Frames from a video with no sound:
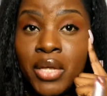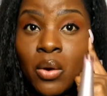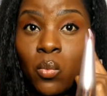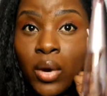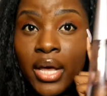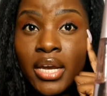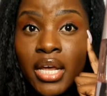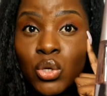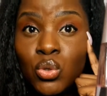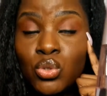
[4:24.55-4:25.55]
when
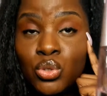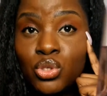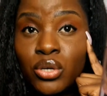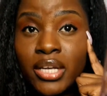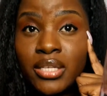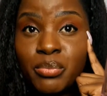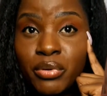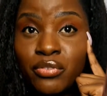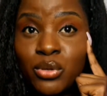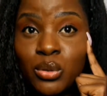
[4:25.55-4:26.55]
you do try this
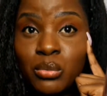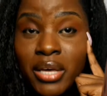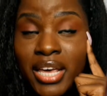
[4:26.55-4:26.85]
perfume